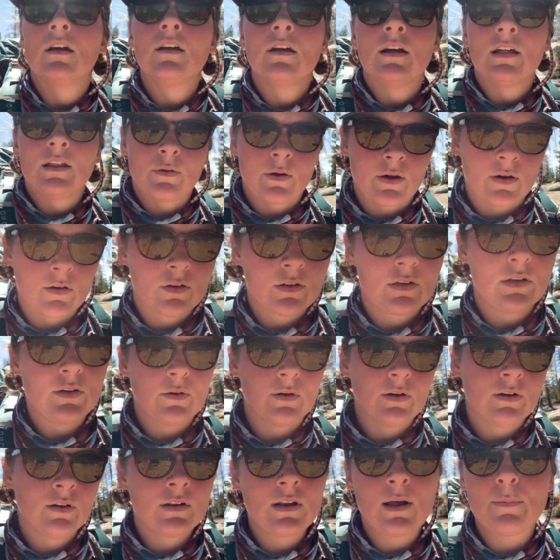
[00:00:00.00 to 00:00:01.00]
Anyway, I'll do
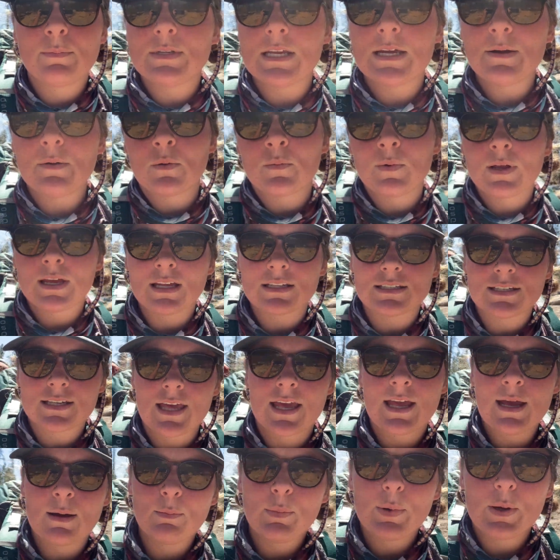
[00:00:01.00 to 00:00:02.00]
an update when we get to
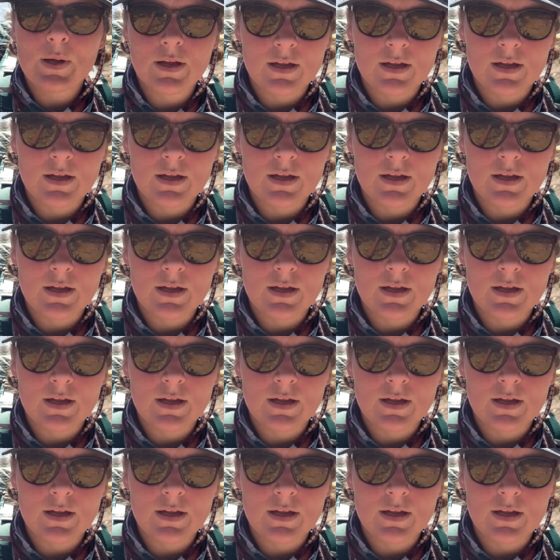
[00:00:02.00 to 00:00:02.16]
camp.